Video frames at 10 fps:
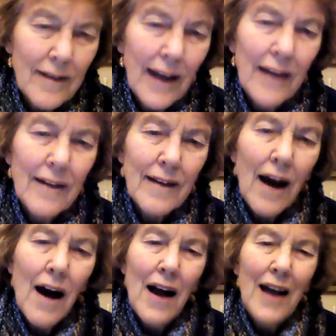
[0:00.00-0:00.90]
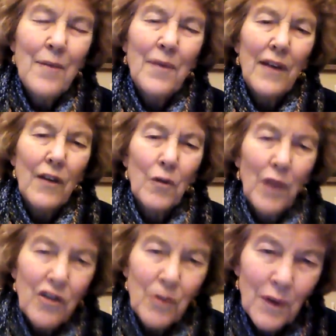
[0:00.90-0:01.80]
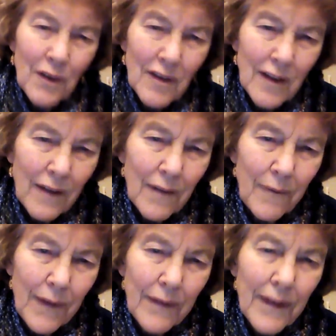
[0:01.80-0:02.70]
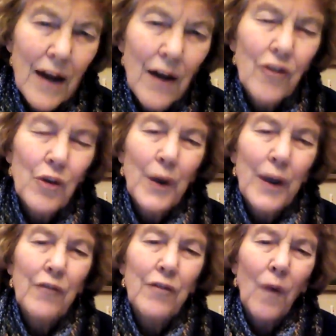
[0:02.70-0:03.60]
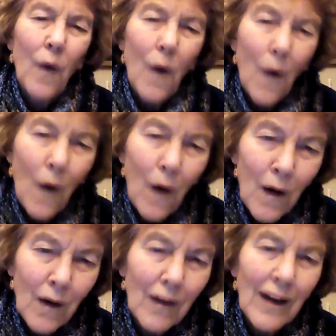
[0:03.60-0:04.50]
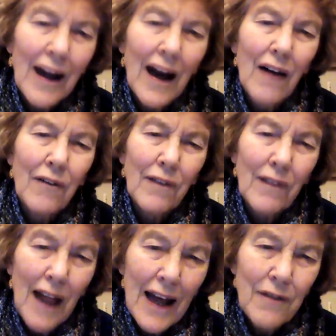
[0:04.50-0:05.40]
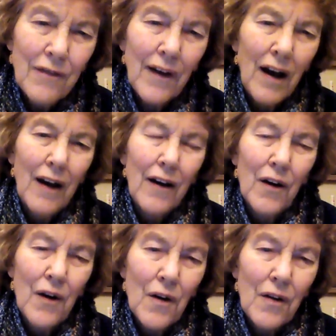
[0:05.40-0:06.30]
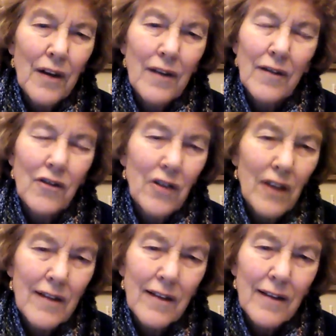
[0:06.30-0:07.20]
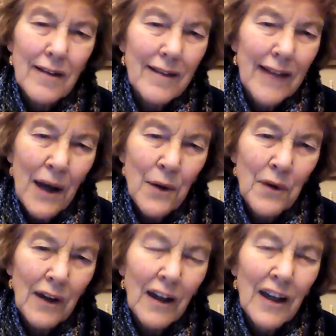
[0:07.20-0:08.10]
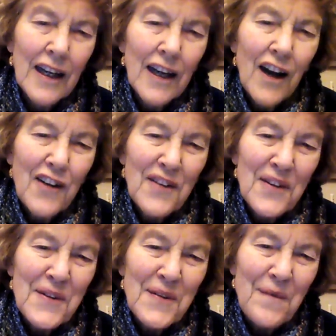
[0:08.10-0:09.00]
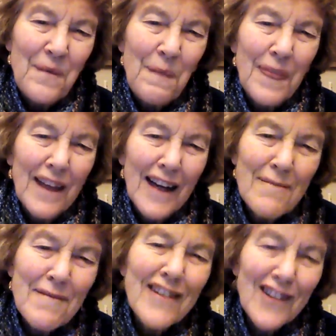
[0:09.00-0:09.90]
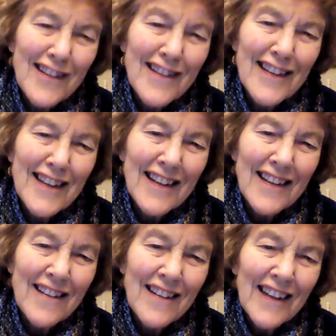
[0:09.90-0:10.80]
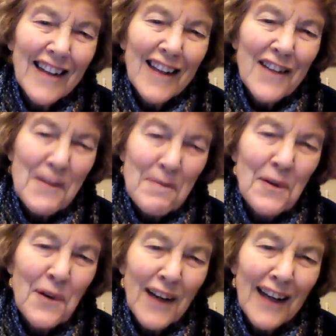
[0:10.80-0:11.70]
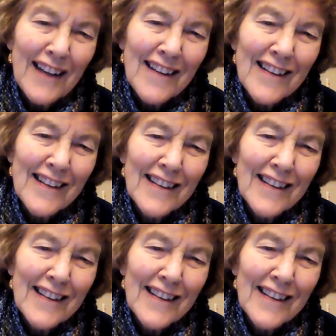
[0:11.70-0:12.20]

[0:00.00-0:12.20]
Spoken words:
10 times, and the rituals that they are doing for all of life on Earth is just astounding. So I'm interested in supporting